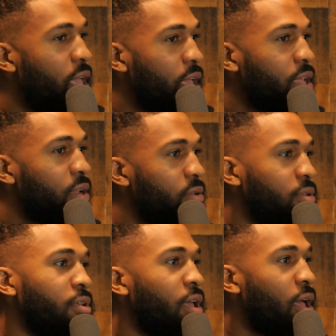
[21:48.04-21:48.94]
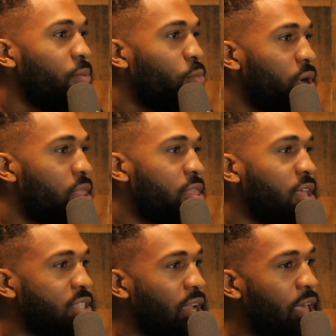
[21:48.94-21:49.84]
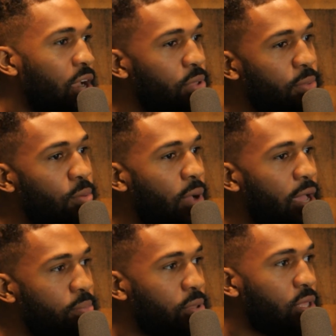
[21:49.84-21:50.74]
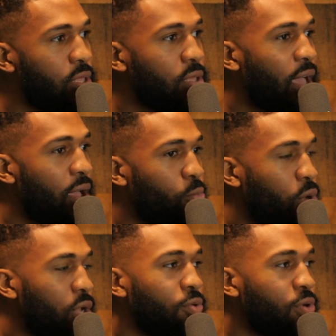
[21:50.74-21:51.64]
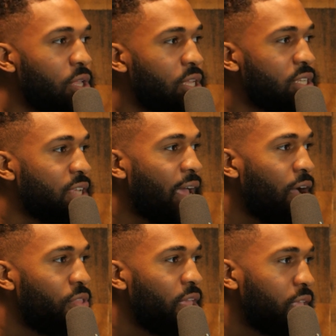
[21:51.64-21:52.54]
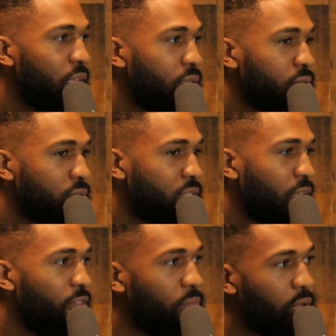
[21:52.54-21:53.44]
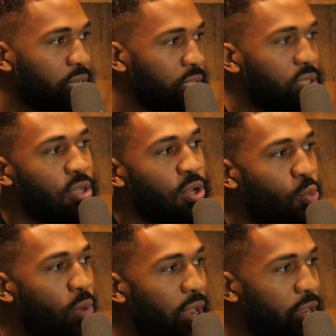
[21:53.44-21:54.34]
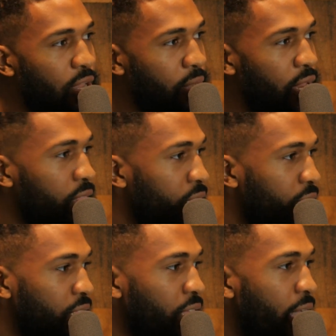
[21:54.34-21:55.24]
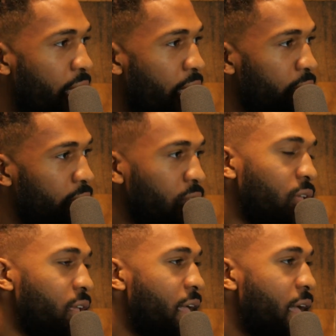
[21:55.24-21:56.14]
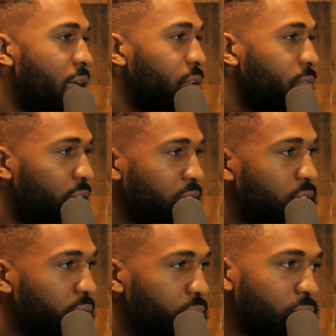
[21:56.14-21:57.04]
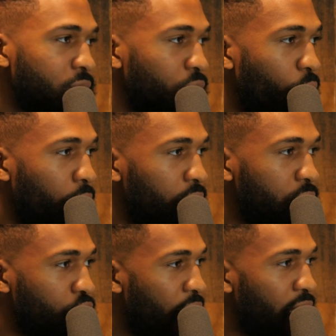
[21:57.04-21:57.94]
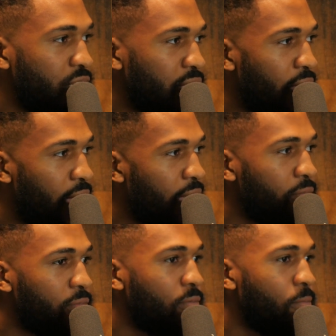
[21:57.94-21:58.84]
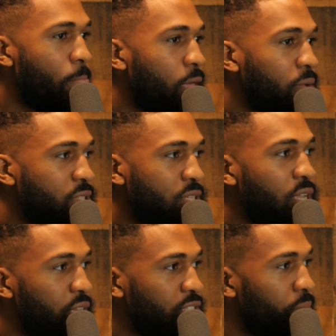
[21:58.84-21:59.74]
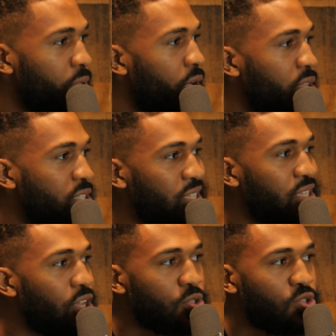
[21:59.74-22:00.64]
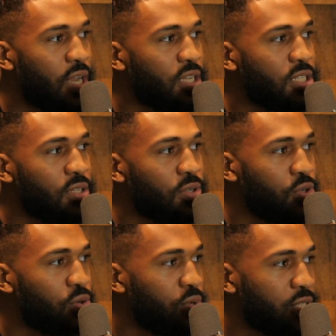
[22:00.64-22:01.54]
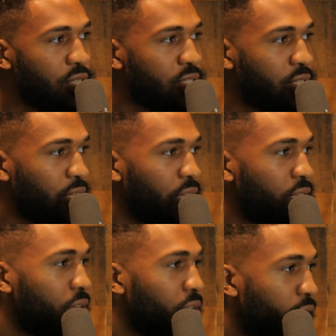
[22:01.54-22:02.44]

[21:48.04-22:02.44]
And one of the things that a lot of people might be wondering is how they can save money while eliminating the debt they have and investing. So one strategy that I've seen is something called the CEO strategy, which is cutting your